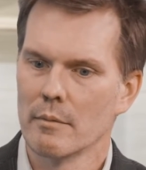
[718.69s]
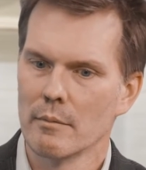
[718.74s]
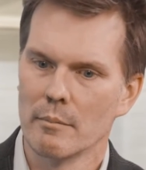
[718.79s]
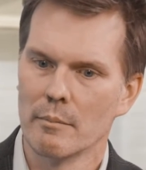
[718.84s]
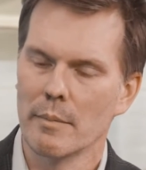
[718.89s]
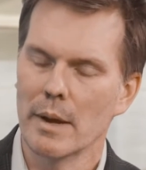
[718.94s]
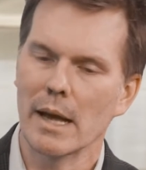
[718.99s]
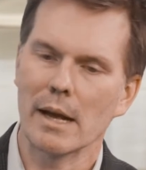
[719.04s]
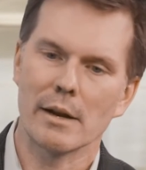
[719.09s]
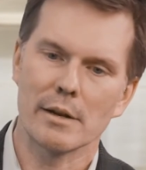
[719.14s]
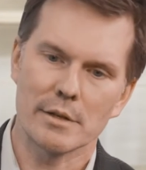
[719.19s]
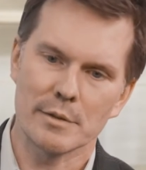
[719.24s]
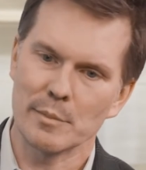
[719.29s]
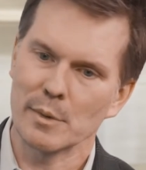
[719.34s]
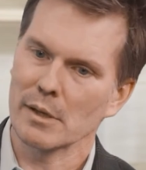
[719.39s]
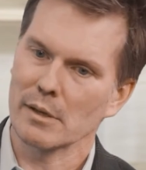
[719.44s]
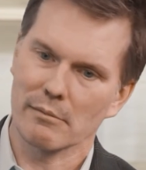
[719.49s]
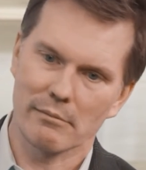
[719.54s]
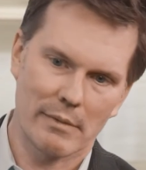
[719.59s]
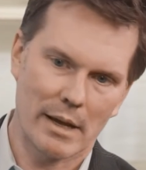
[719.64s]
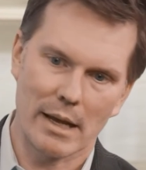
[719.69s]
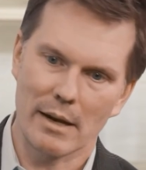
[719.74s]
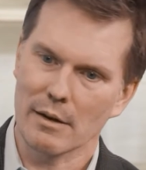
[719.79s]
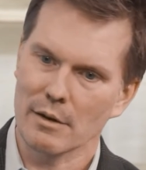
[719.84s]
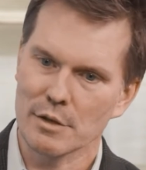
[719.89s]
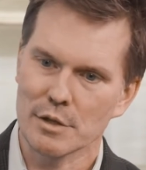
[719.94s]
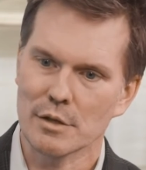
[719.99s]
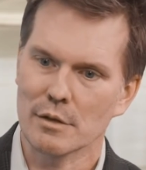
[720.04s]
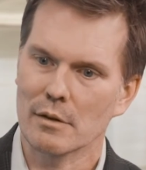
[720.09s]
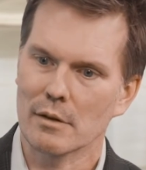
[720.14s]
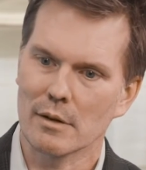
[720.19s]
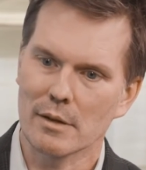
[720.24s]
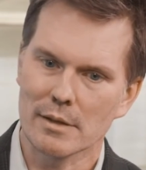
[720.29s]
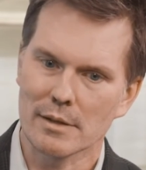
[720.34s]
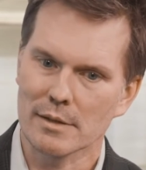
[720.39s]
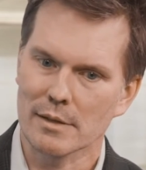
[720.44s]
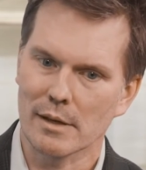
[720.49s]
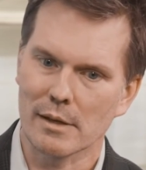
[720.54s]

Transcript: management and assurance